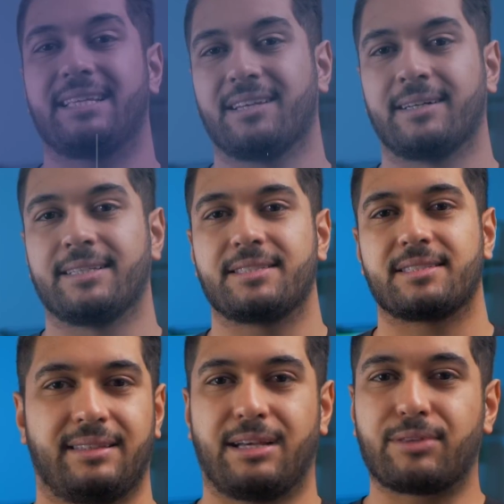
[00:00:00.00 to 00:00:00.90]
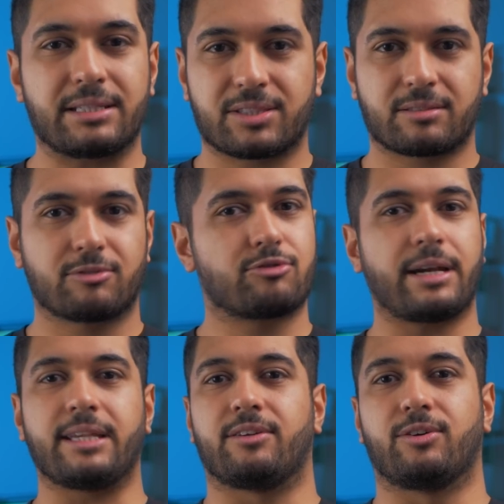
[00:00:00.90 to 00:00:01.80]
it dies. Now that's
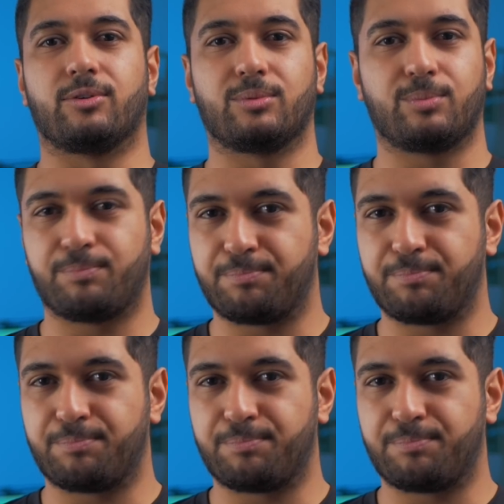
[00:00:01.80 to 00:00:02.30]
great and all,